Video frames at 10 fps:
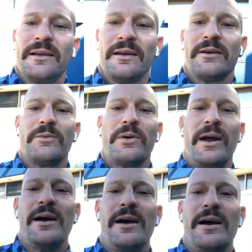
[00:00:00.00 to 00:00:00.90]

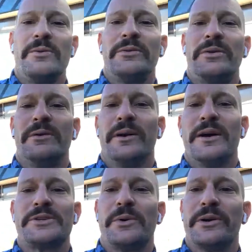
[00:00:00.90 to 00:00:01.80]
around. Oh
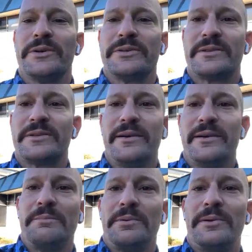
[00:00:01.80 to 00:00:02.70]
gosh, where is my
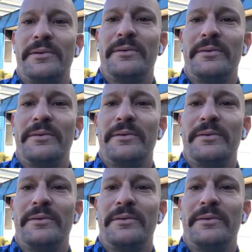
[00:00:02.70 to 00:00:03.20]
flip? There we